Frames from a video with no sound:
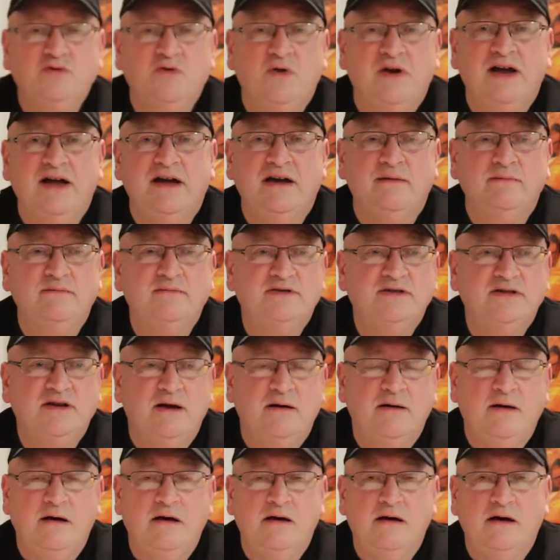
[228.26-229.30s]
drams
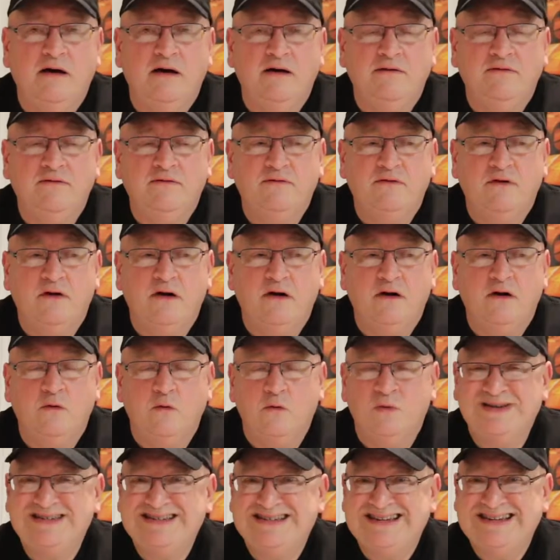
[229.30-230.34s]
of
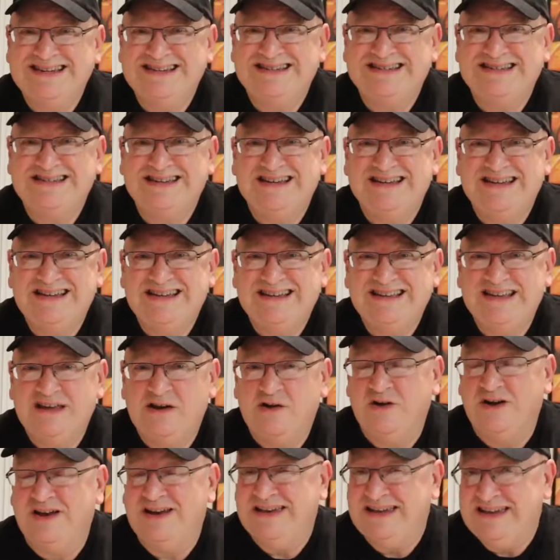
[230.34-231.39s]
whiskeys
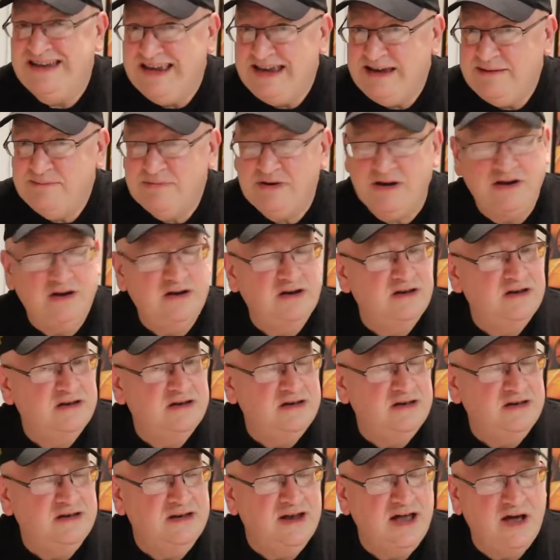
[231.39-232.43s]
that are unnamed,
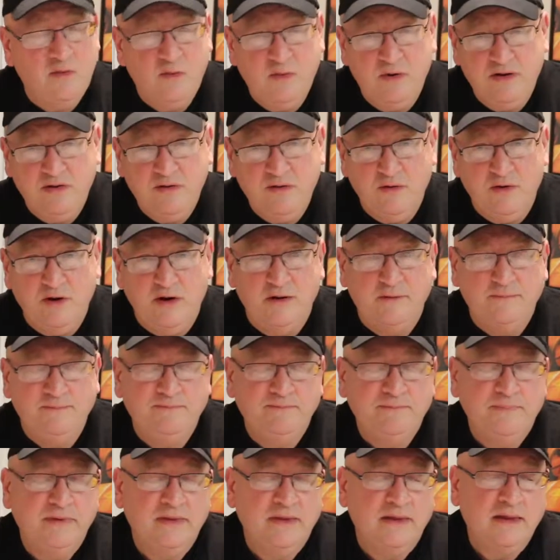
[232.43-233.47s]
not one of their own,
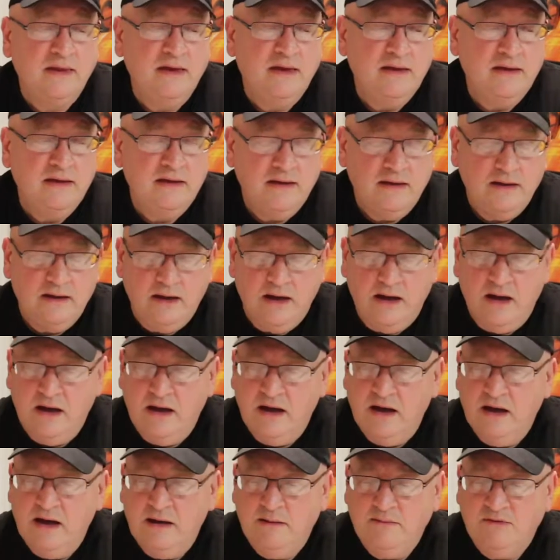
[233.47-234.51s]

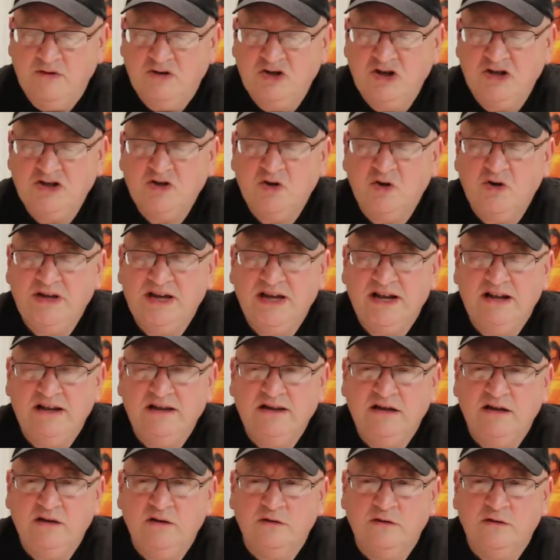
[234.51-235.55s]
just so you get a
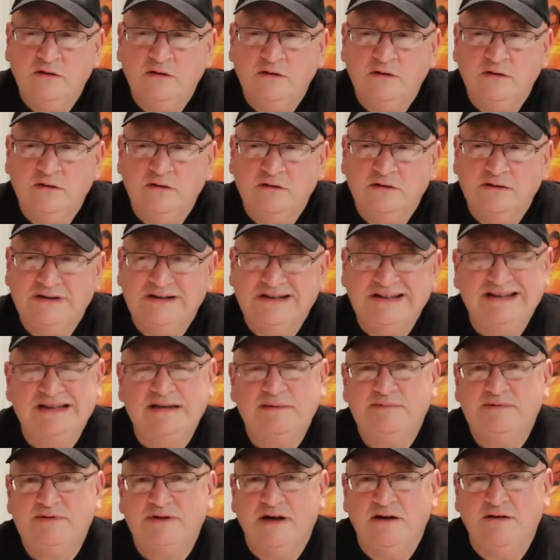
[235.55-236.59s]
little
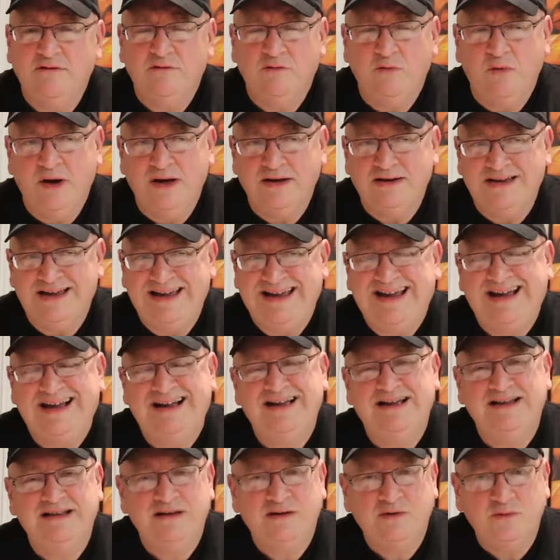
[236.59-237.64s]
glimpse of what a
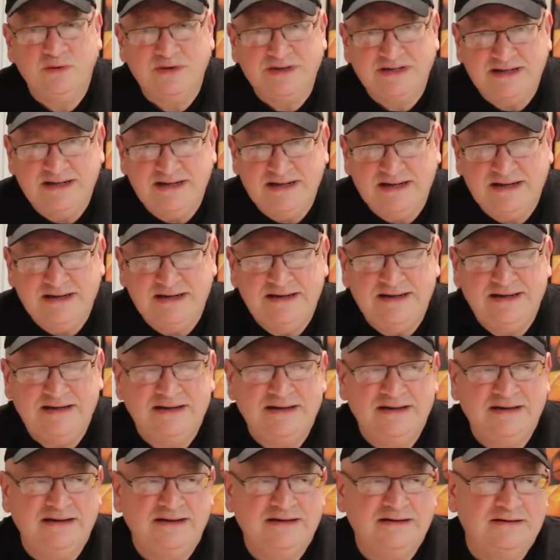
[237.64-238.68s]
Highland whiskey,
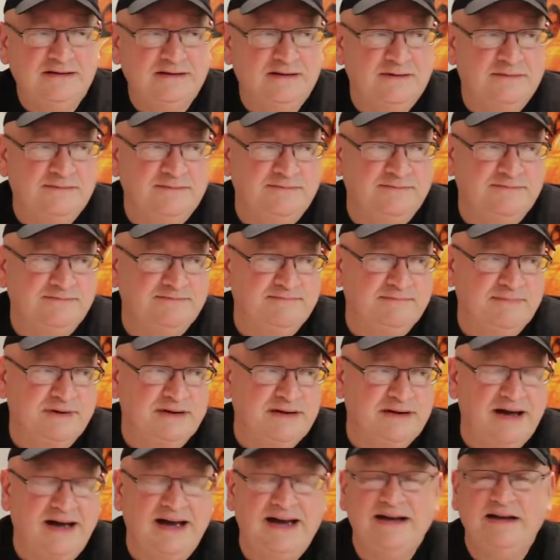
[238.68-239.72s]
an
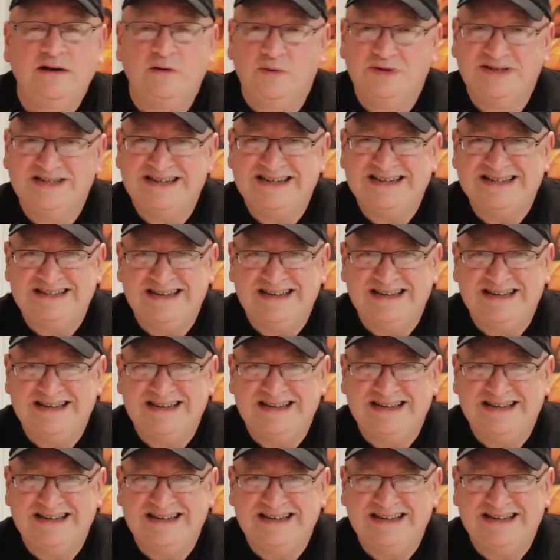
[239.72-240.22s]
Islay whiskey